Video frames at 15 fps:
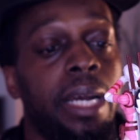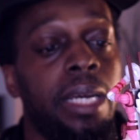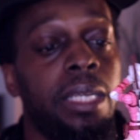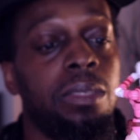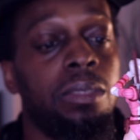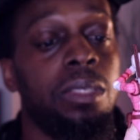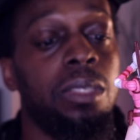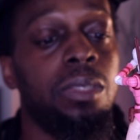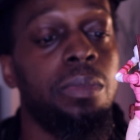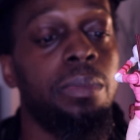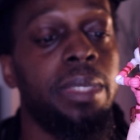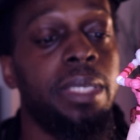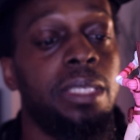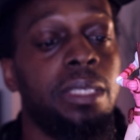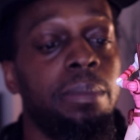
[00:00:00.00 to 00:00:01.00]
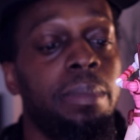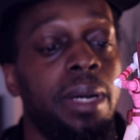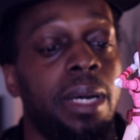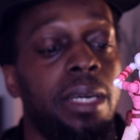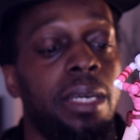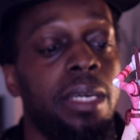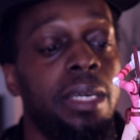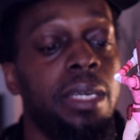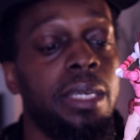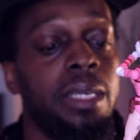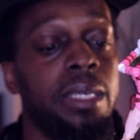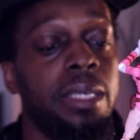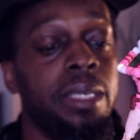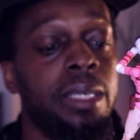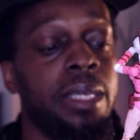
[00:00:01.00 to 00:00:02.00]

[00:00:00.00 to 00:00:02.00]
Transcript: I don't know much about her,